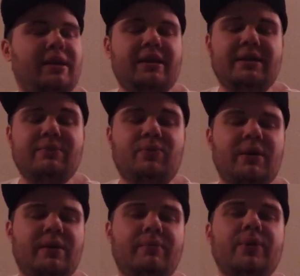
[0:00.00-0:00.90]
it's
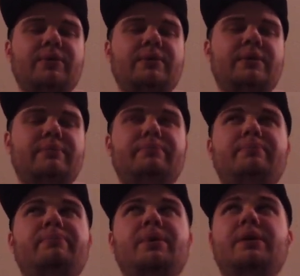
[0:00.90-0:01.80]
one of the most
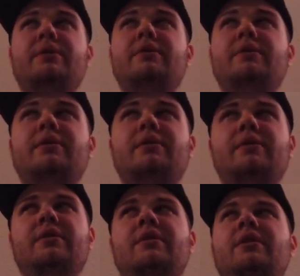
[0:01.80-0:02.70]

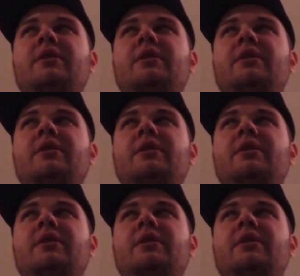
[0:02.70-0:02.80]
pure